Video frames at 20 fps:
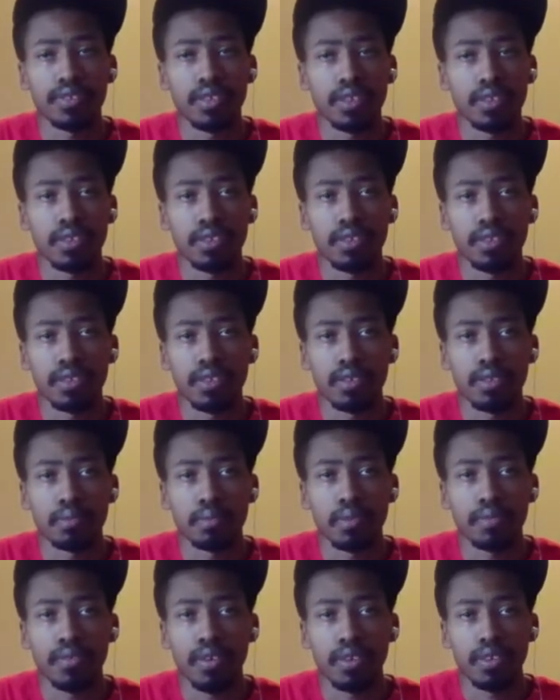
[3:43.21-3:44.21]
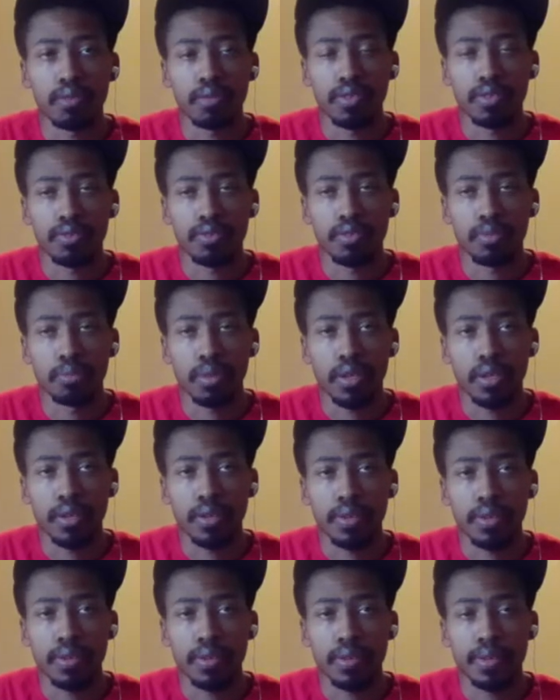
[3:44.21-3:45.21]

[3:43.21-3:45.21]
that my father wasn't going to make it.